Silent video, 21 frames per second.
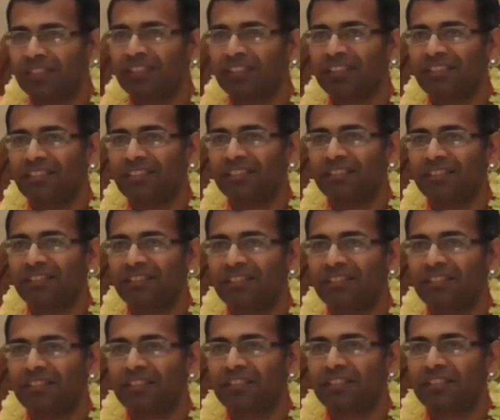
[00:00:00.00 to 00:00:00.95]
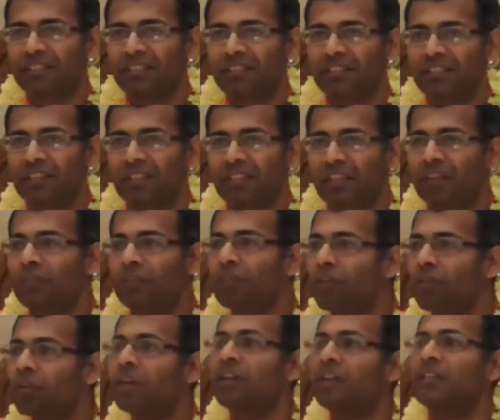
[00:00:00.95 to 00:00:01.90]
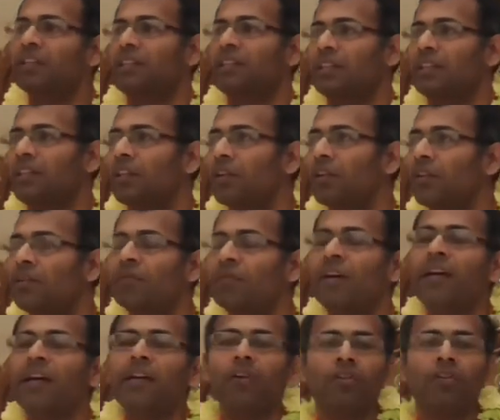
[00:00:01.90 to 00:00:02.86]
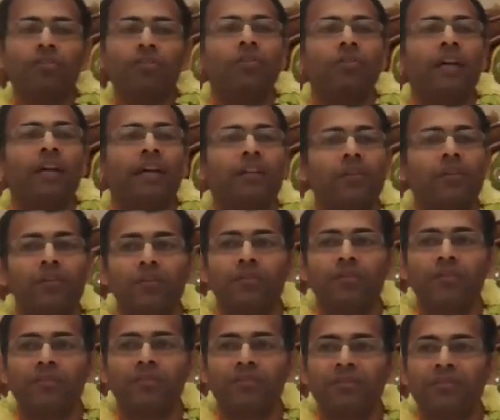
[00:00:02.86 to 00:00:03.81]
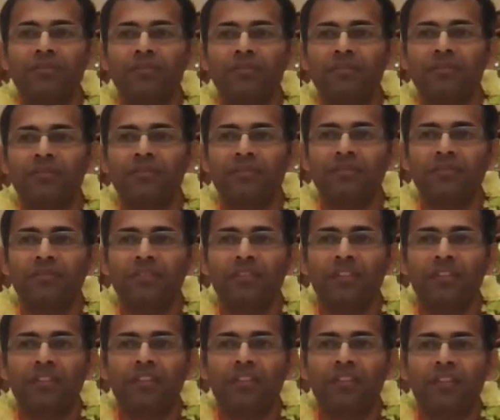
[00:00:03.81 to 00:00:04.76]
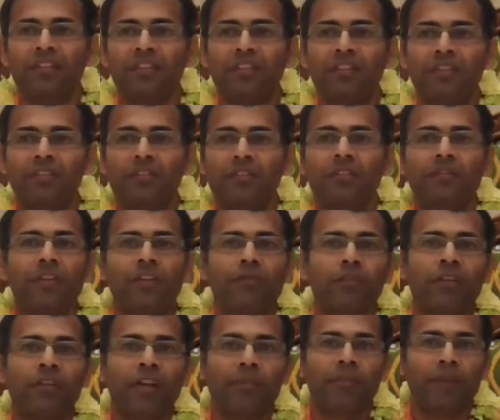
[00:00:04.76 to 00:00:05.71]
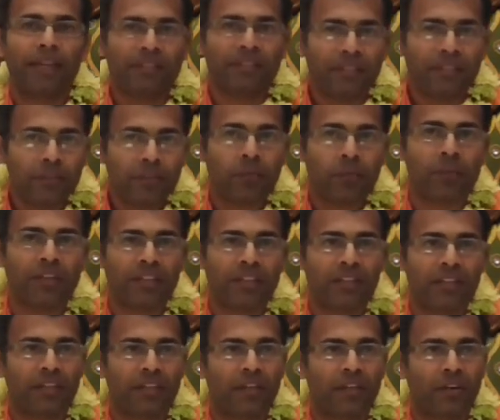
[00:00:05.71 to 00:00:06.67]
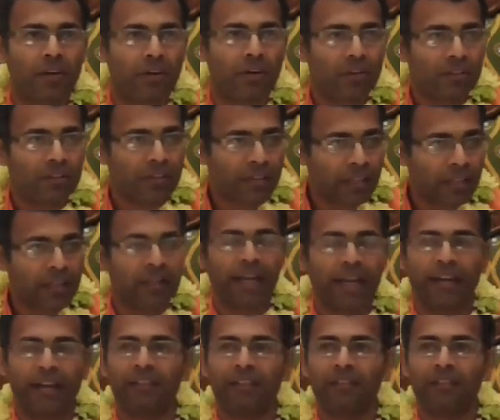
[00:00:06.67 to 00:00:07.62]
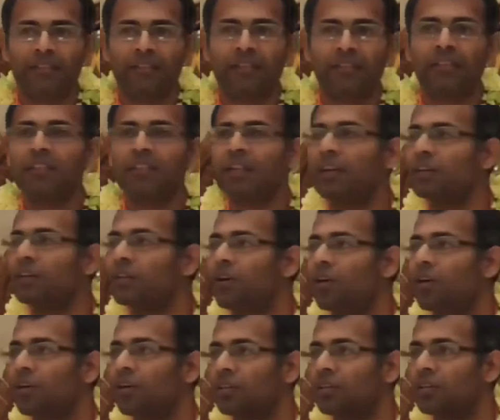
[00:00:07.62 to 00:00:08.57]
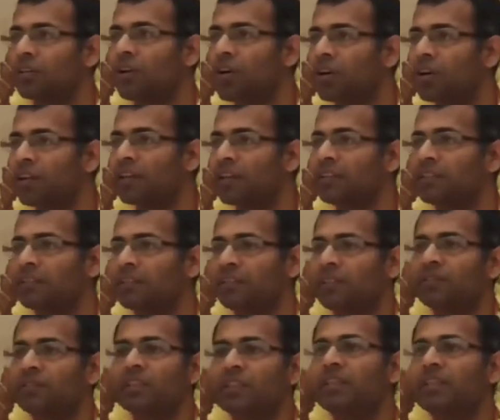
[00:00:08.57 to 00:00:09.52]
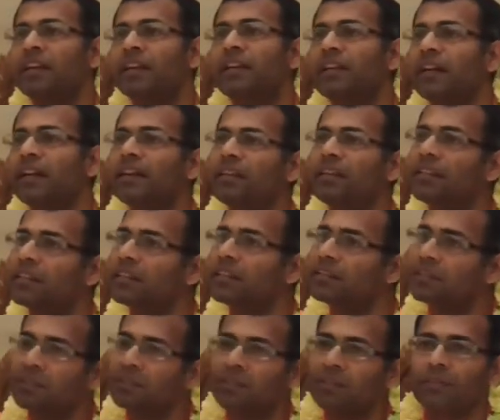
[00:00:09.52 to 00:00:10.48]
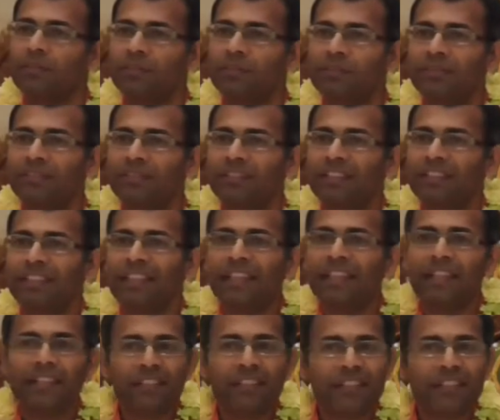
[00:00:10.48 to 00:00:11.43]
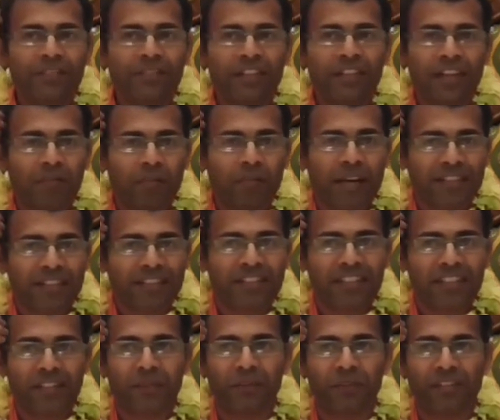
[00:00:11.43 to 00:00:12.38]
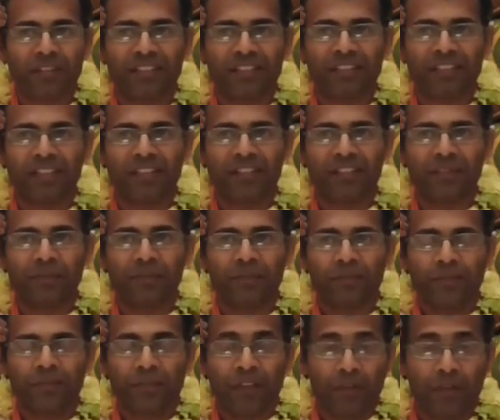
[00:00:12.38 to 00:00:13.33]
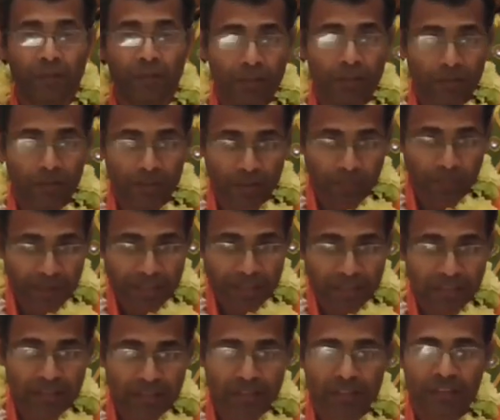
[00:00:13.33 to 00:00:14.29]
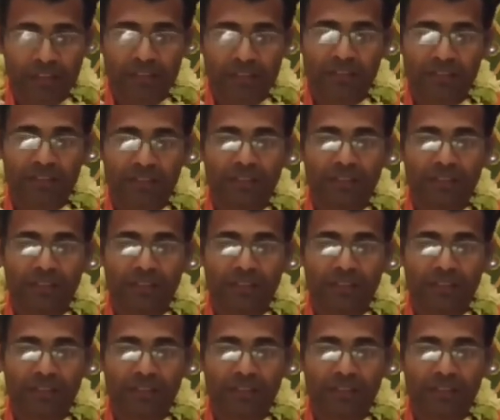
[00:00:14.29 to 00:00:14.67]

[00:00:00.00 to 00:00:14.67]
Is it? If you don't understand the law, why law should act on you? So if you have the capacity to understand law, it will act. Just like a dog. Dog can, if there is a red light, it can just go. It doesn't have the capacity to understand. But if you have capacity